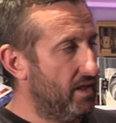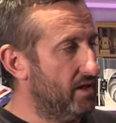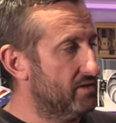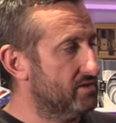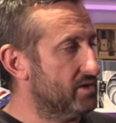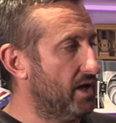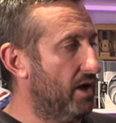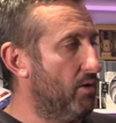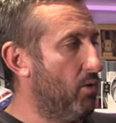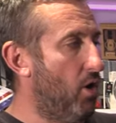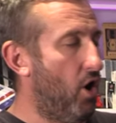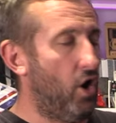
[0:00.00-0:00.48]

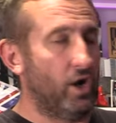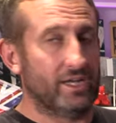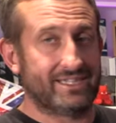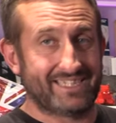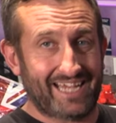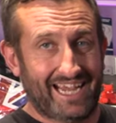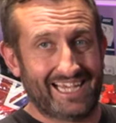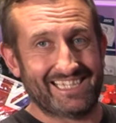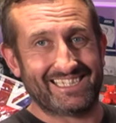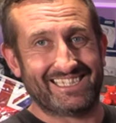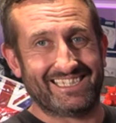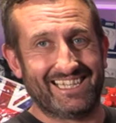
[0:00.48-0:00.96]
So I
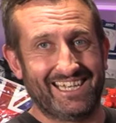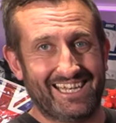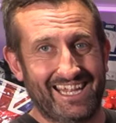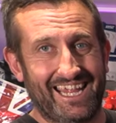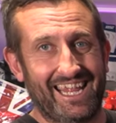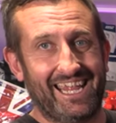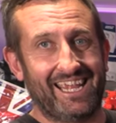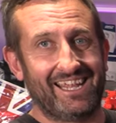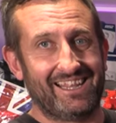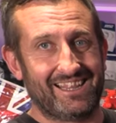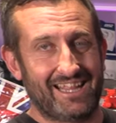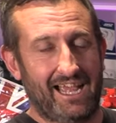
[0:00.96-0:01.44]
tested
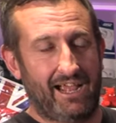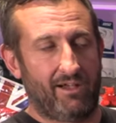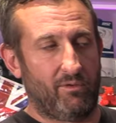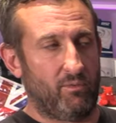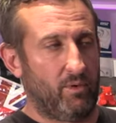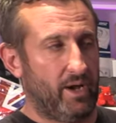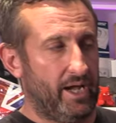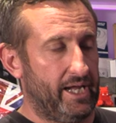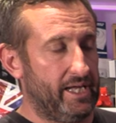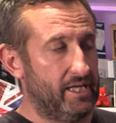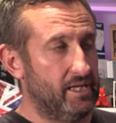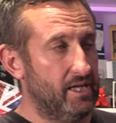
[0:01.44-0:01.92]
it that
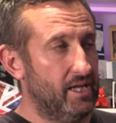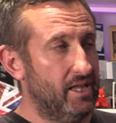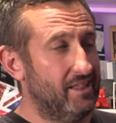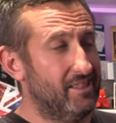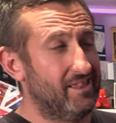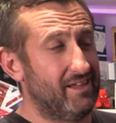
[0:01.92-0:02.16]
way.